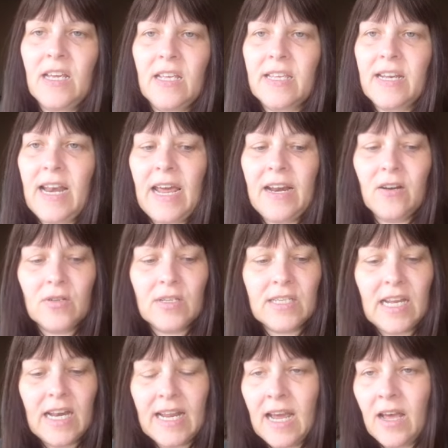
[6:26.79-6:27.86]
the landlord's
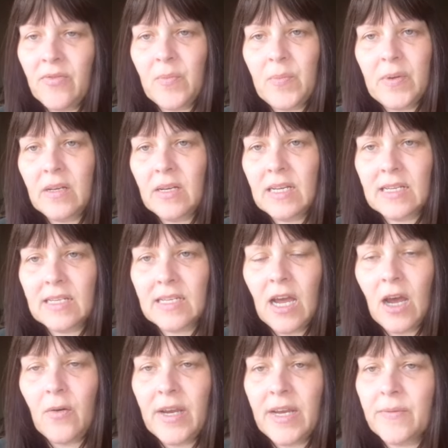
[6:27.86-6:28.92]
selling up, the building's
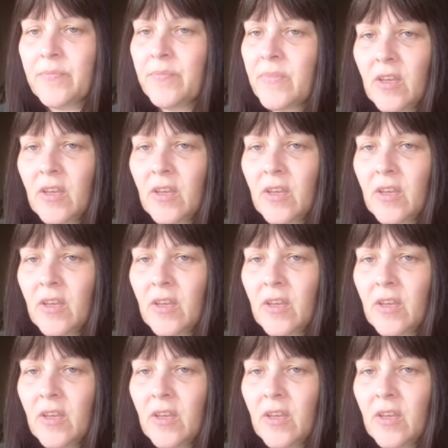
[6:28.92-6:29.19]
going,